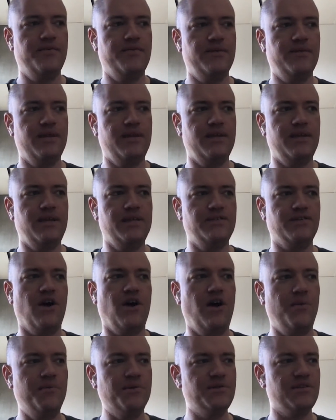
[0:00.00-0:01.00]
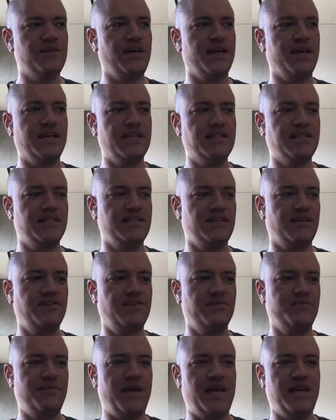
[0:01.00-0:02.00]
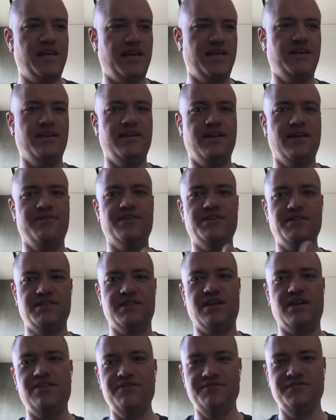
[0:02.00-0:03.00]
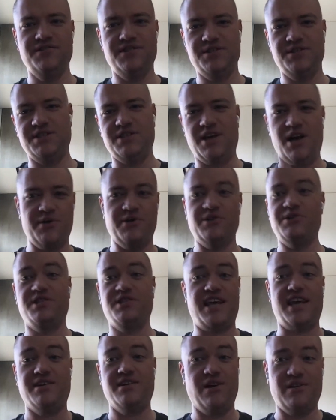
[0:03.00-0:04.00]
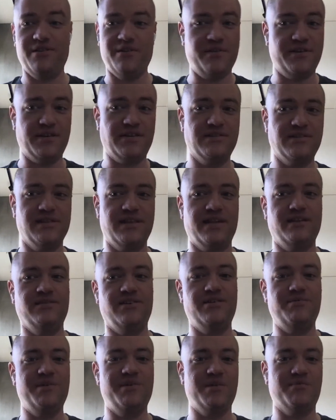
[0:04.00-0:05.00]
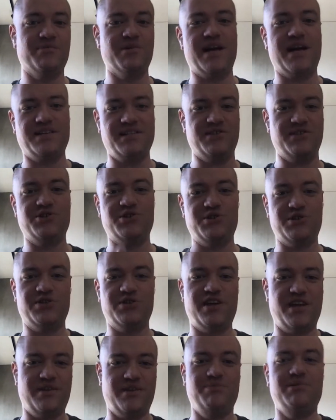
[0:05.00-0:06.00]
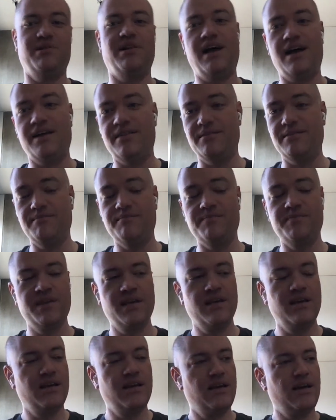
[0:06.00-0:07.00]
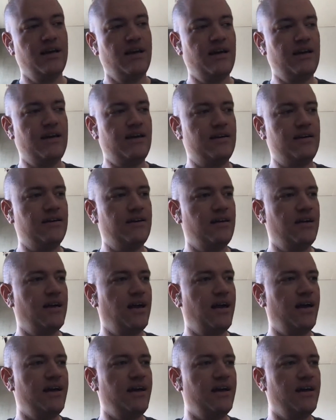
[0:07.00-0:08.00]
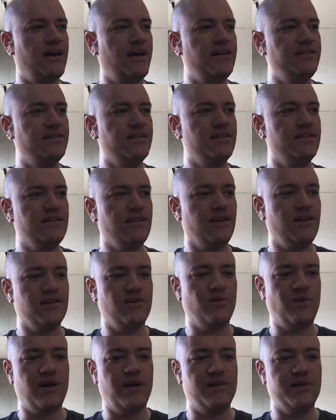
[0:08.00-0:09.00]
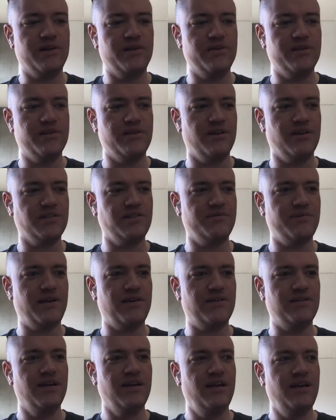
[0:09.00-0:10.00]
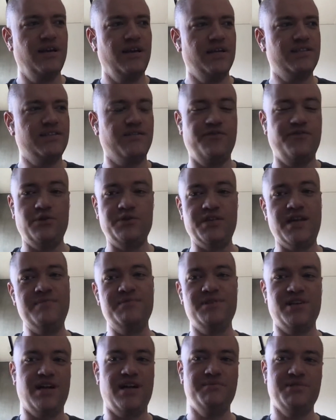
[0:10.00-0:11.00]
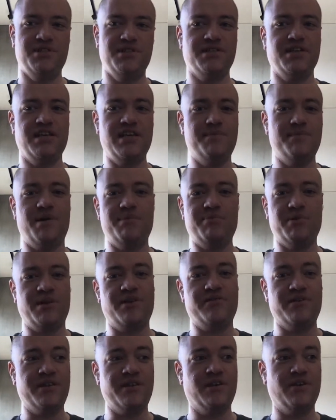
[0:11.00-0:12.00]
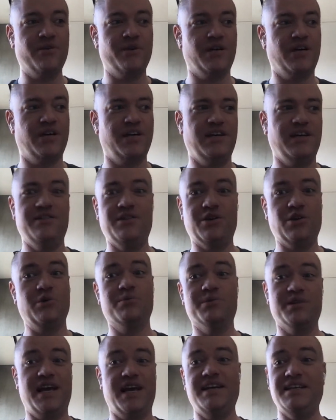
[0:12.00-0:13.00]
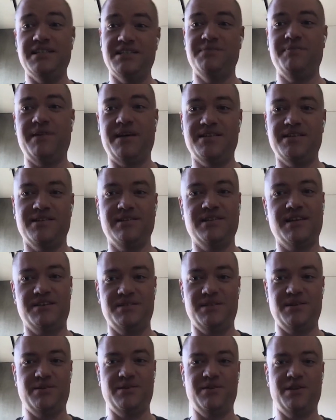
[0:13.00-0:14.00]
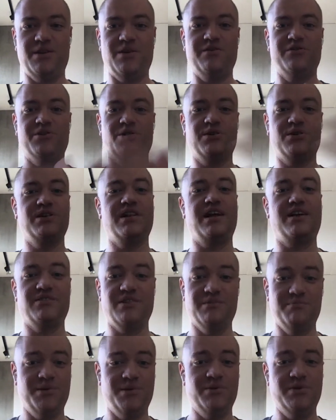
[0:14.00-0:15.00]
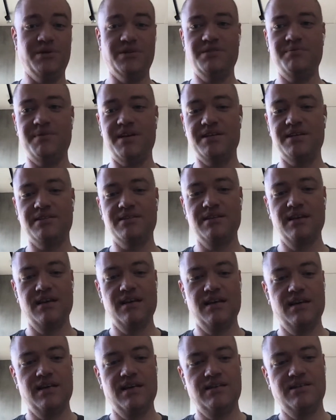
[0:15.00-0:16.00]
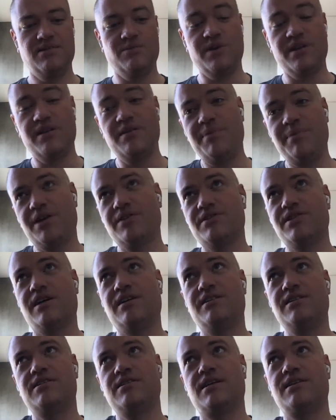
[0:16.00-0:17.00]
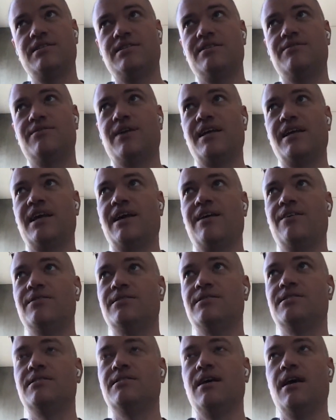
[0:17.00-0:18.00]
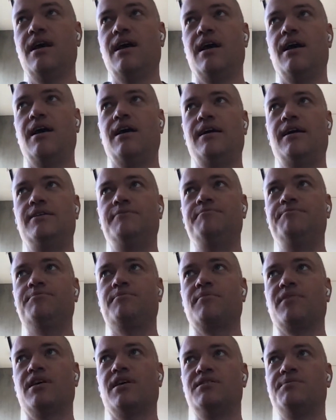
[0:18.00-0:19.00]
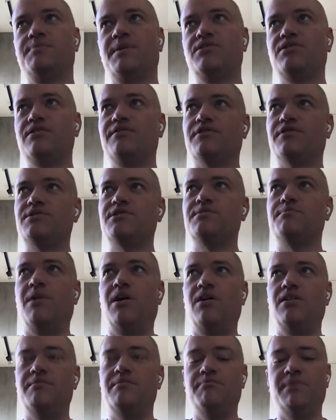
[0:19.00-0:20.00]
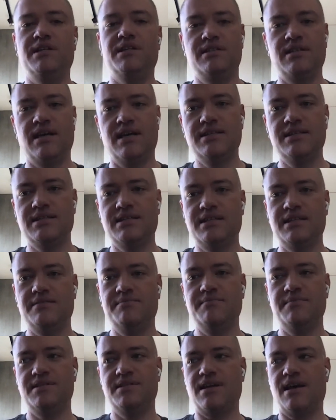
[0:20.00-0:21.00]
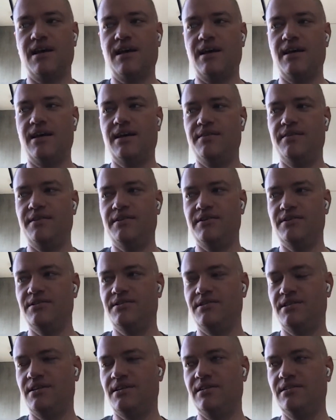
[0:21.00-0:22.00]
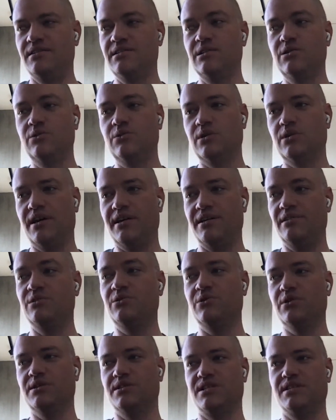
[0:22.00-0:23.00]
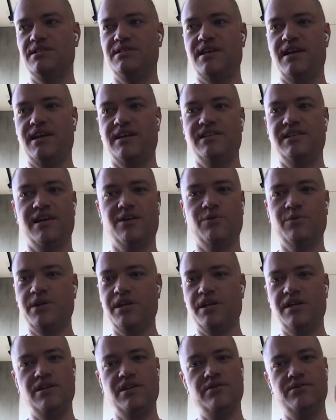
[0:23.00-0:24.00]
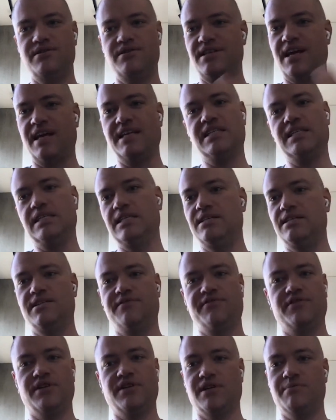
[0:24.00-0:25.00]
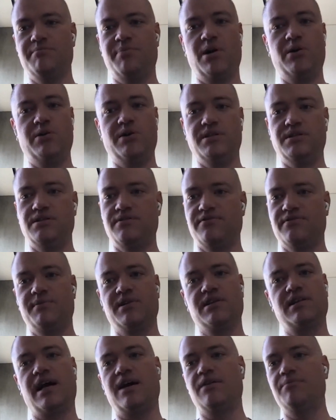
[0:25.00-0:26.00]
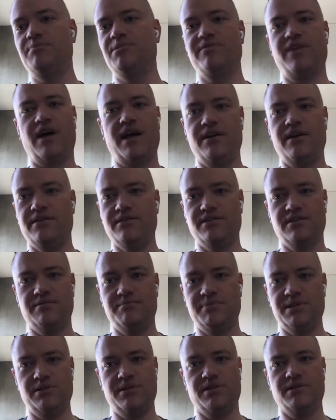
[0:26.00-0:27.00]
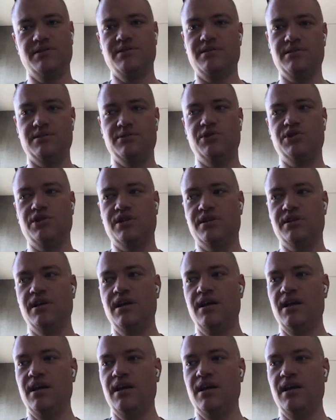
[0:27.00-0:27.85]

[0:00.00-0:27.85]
it's almost like it's a domain in and of itself just to understand all the things, let alone be a practitioner and apply them. I did a talk a while ago that talked about it's a full-time job just to keep up with everything going on in the Kubernetes space, let alone the overall cloud computing space. So one of the bigger challenges I see right now is, especially for small and mid-sized teams, there's an allure to saying like, we're going to use 19 different components from a cloud provider to build our solution.